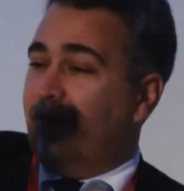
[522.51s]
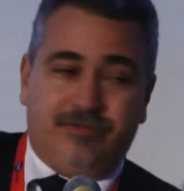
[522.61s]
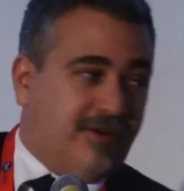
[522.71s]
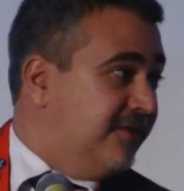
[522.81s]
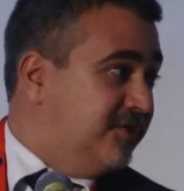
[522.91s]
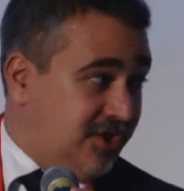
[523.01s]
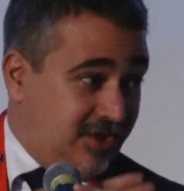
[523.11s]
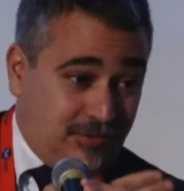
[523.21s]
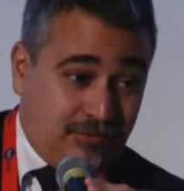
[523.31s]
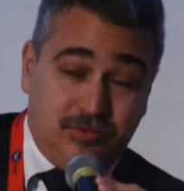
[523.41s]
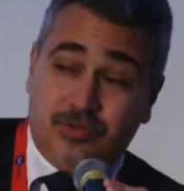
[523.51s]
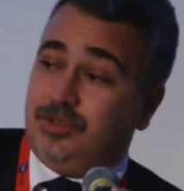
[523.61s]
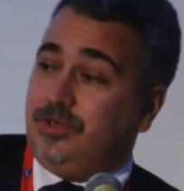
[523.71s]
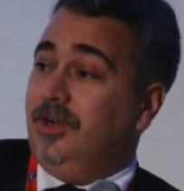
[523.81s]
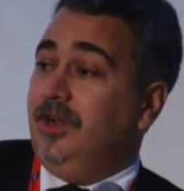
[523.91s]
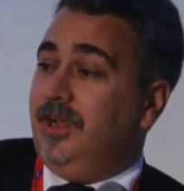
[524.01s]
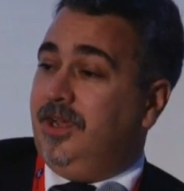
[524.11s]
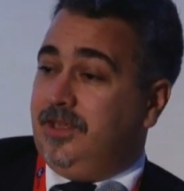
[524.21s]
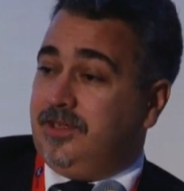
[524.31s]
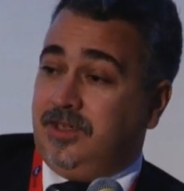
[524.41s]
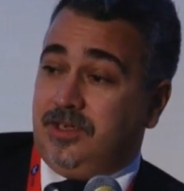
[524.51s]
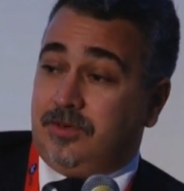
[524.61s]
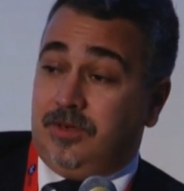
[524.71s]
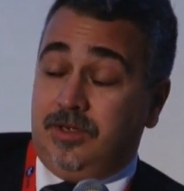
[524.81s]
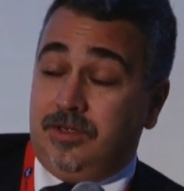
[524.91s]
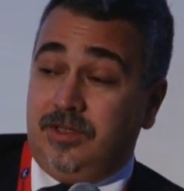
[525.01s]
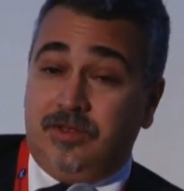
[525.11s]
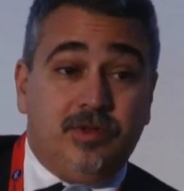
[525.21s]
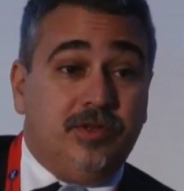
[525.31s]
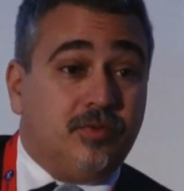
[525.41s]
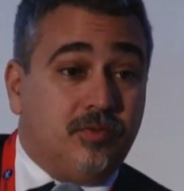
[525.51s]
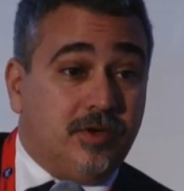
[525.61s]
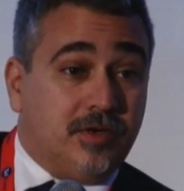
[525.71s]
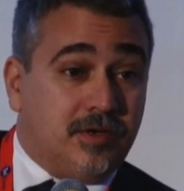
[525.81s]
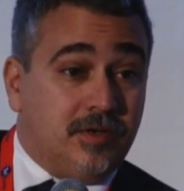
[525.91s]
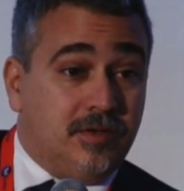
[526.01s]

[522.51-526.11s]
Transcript: 5G in the future, and etc., it will not work.